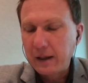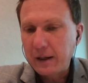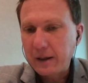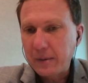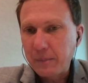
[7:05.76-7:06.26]

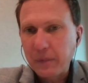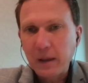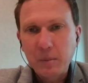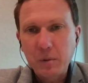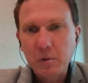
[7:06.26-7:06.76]
But
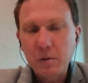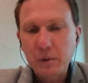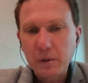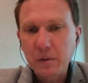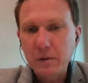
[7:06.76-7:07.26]
what
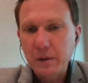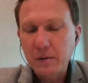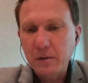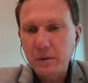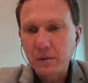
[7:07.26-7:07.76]
we also
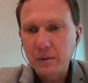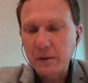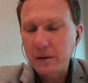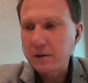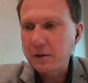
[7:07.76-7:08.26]
saw
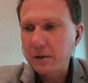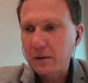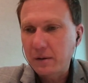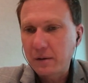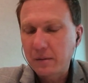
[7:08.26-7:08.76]
was that
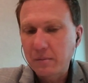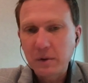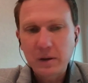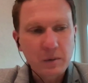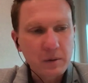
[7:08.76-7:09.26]
just as
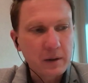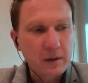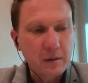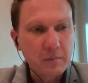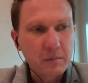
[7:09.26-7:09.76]

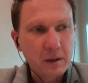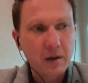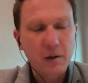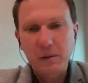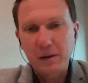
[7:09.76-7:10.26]
stoicism,
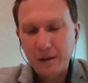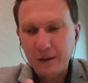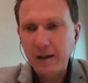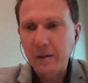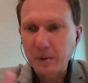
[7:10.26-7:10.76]
when
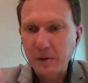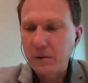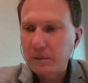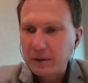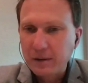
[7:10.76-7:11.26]
it comes
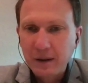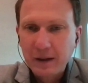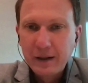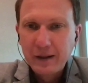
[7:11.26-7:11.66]
through as